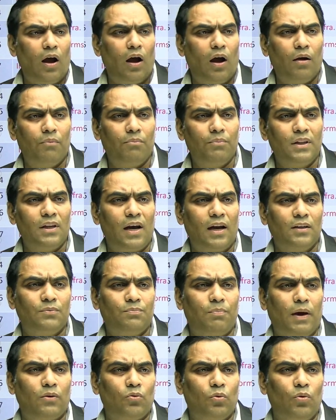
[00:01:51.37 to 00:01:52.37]
with
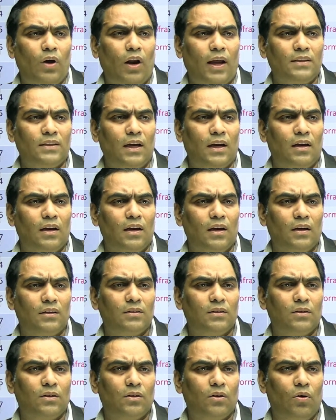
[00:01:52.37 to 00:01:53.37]
respect to last 10 years?
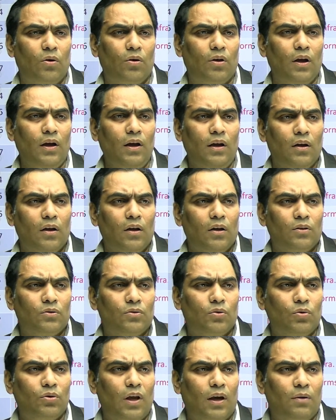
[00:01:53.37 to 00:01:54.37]
Okay,
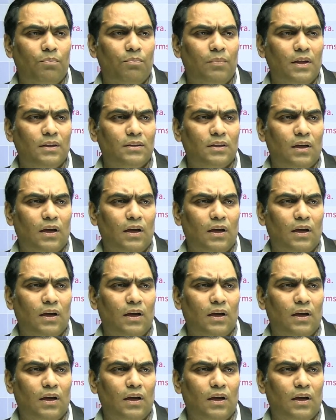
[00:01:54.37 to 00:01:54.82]
so that means